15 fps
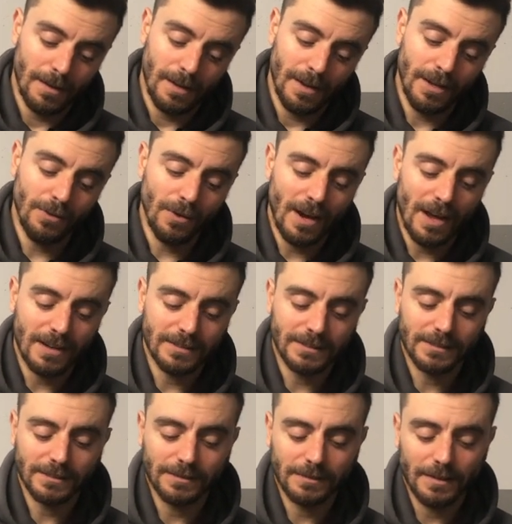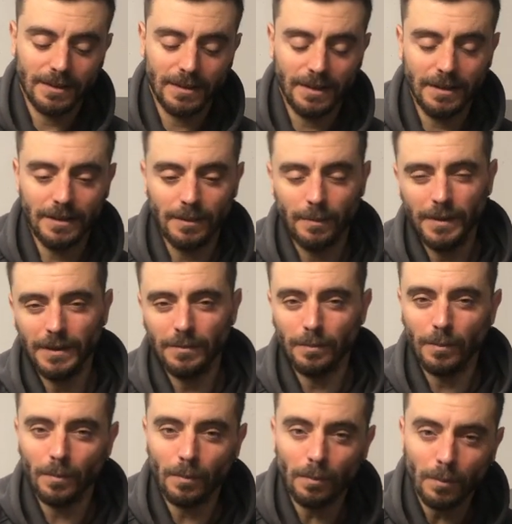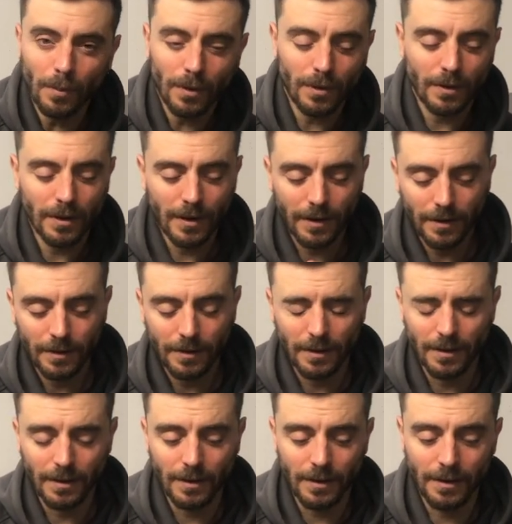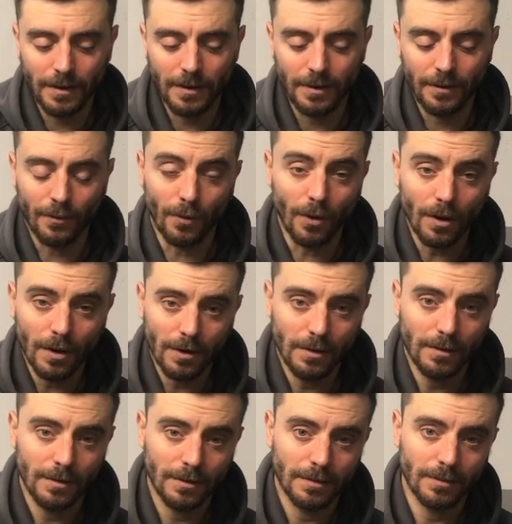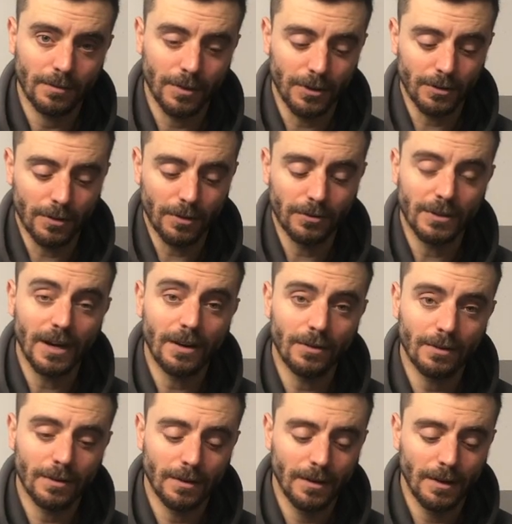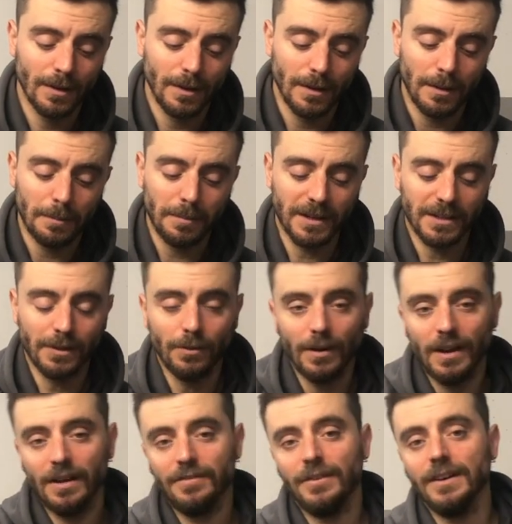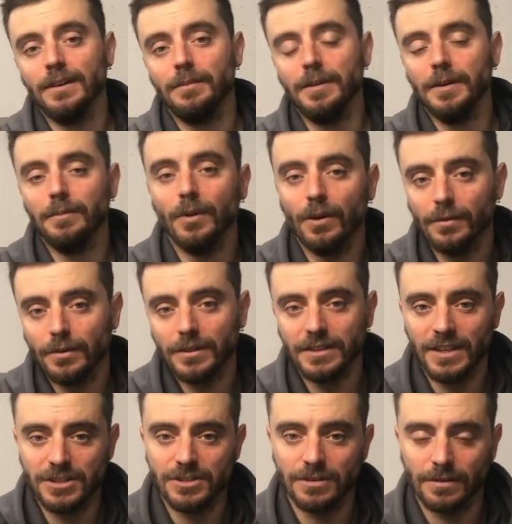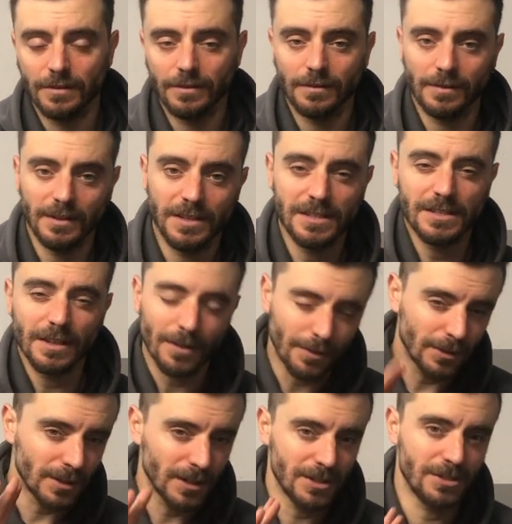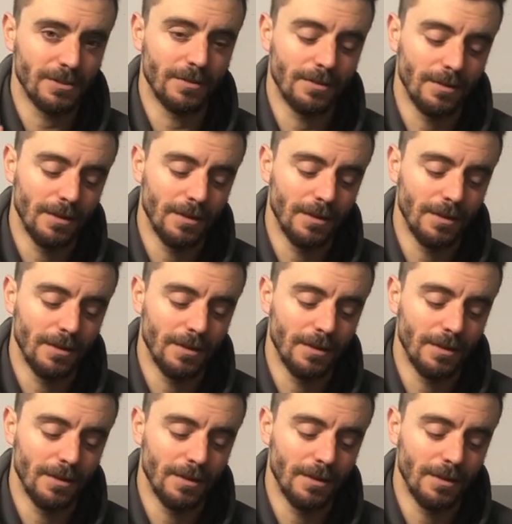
It will have a little bit more roll when you go down, but it will have a little bit more rotation, easier rotation.